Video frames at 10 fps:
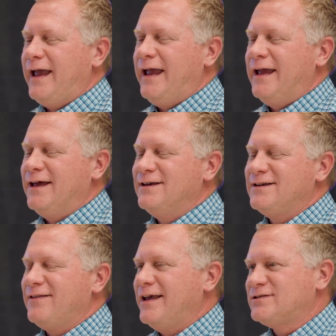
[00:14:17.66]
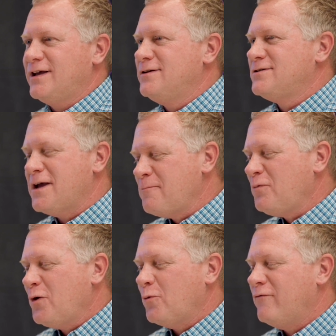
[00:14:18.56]
and they said,
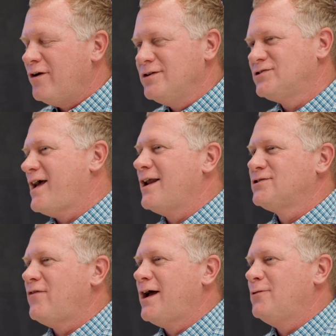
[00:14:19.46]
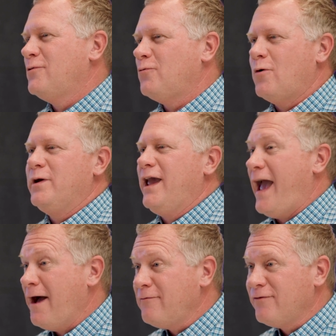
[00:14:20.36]
"Tim, we're very satisfied with what we
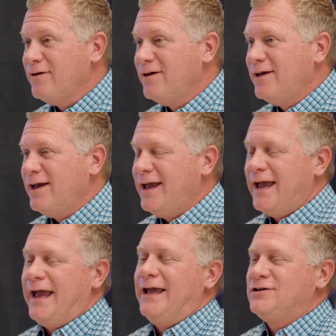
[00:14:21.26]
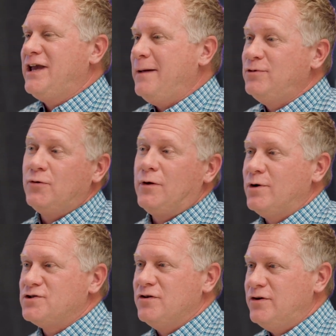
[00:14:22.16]
have. Keep doing what you're